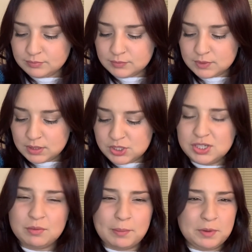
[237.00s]
She didn't
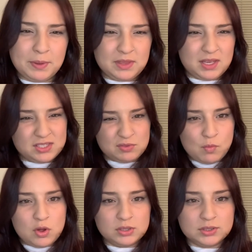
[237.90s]
want me to paint the kitchen
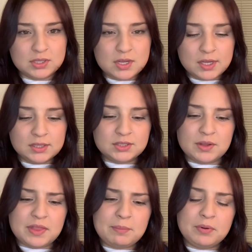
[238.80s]
walls. So at
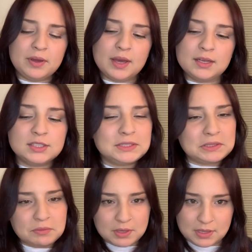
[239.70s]
that point, I just didn't
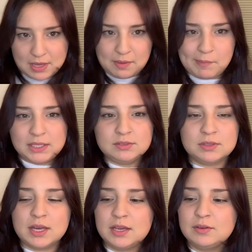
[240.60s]
want to like mess with
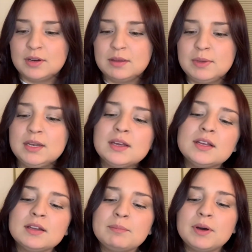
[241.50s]
that. You know what I mean?
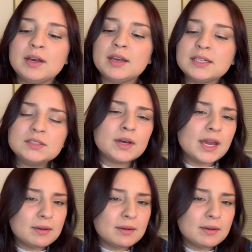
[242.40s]
But it's okay.